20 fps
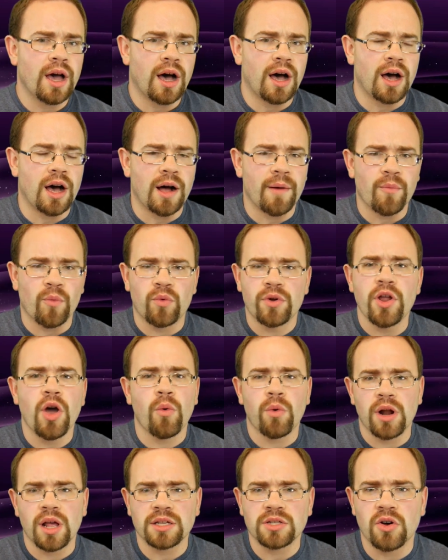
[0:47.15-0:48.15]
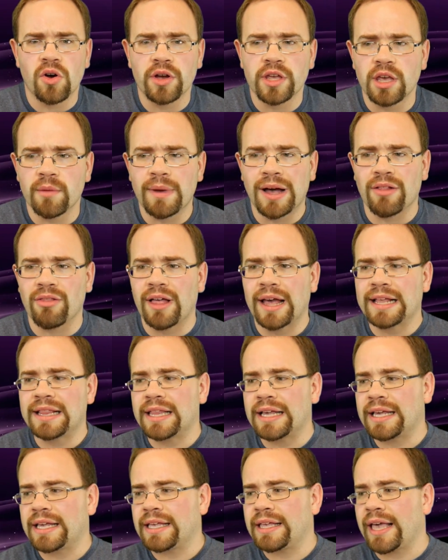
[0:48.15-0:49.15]
Um, no, we're not talking about like
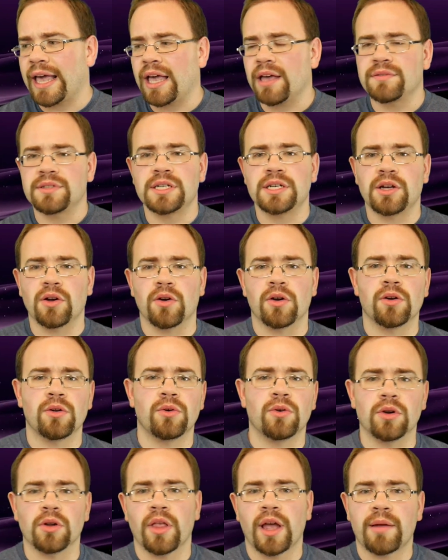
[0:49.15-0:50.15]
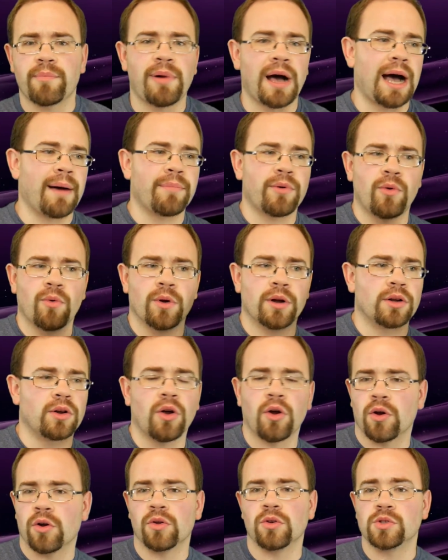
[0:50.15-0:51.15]
the K F C kernel or like popcorn
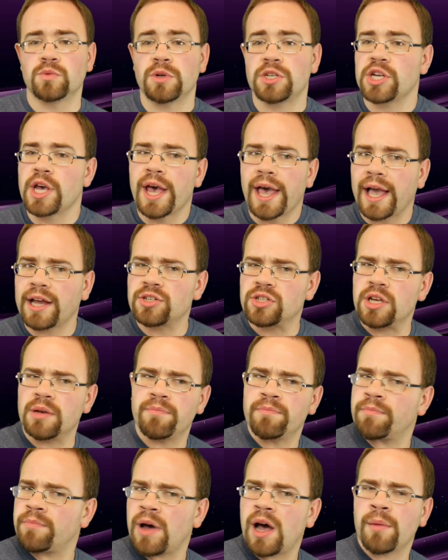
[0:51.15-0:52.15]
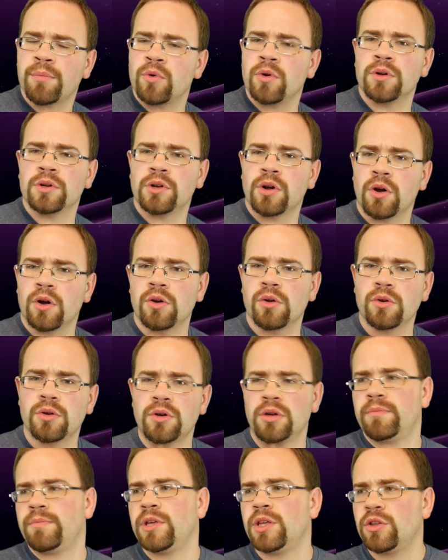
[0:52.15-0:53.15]
kernels, which actually a popcorn kernel
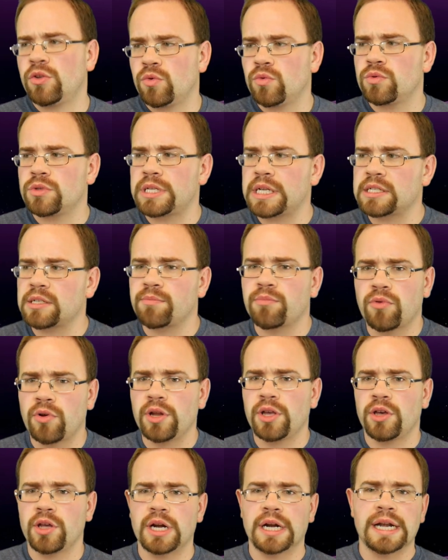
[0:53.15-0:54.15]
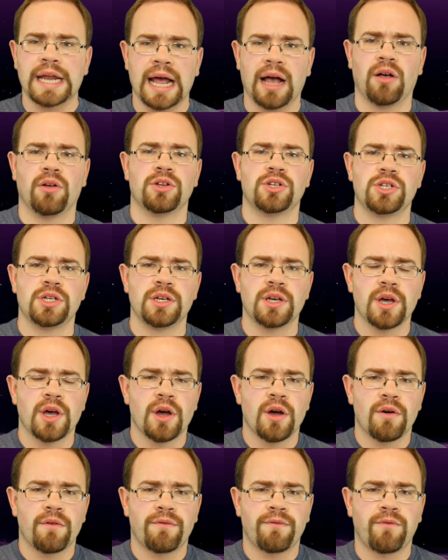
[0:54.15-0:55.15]
could be used as a pretty good analogy
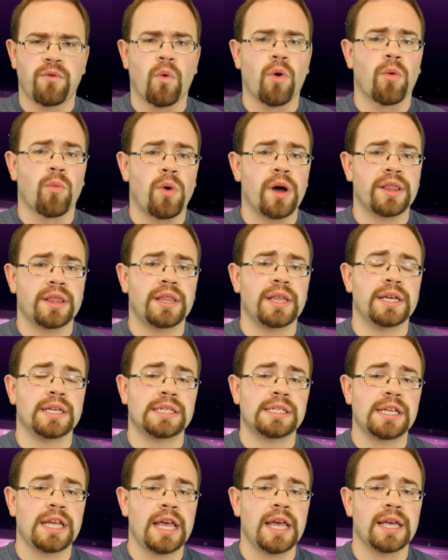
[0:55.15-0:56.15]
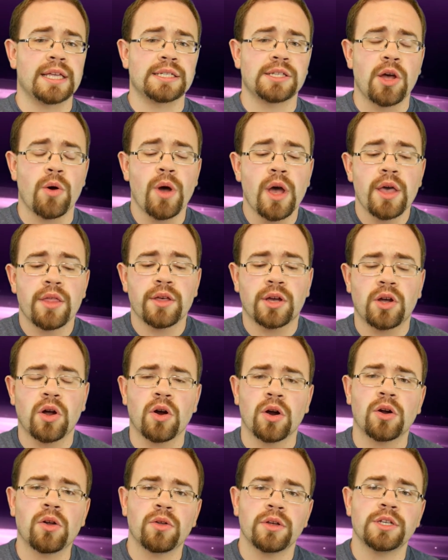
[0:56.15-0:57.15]
for what this is. No, the
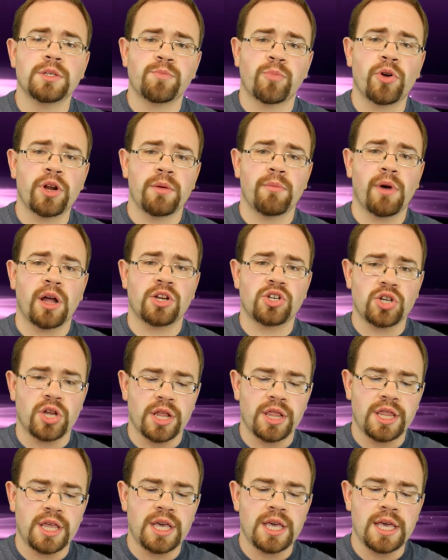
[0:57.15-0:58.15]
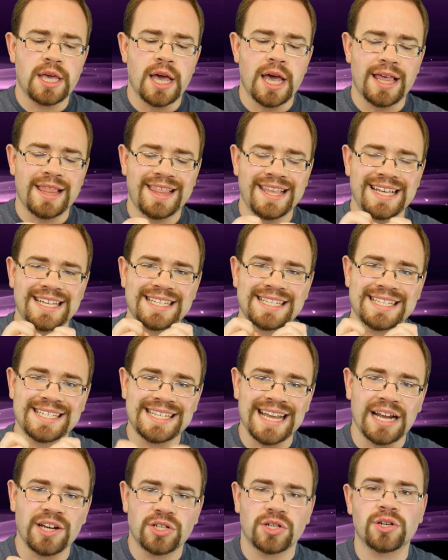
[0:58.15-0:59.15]
kernel is pretty much the the
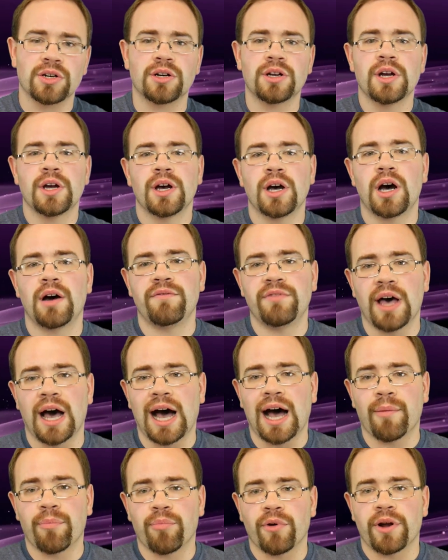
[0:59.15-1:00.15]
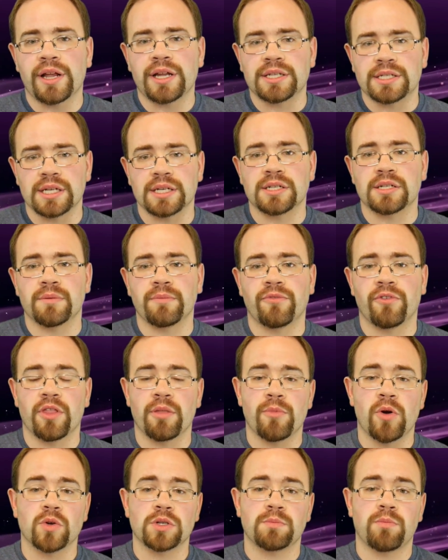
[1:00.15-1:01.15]
center of the operating system for
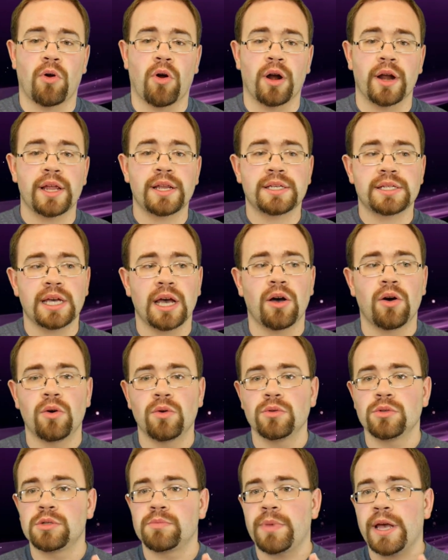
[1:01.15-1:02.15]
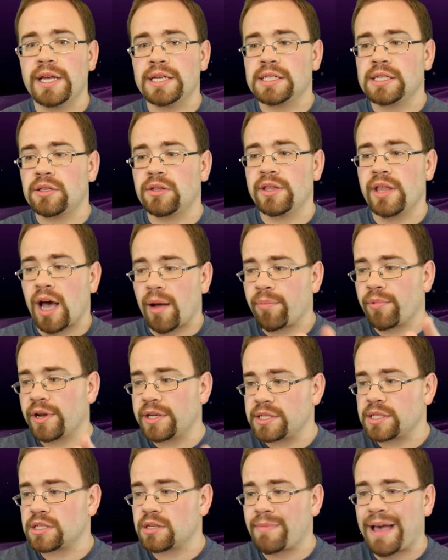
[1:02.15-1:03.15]
the most part. It tells basically the
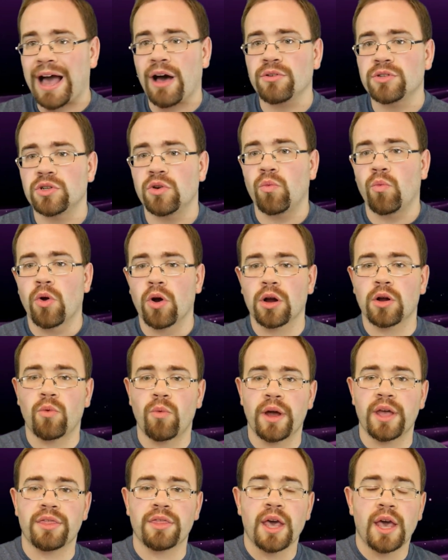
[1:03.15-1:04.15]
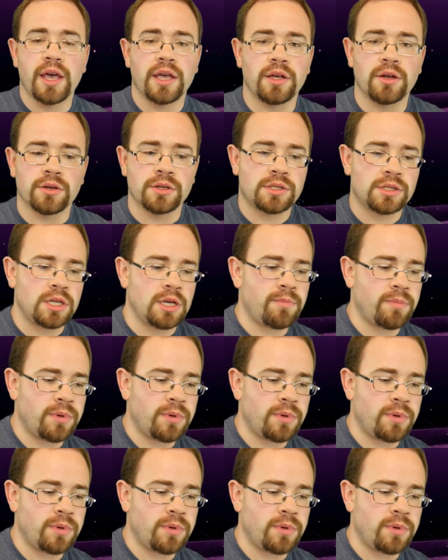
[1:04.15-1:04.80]
operating system how to work with your C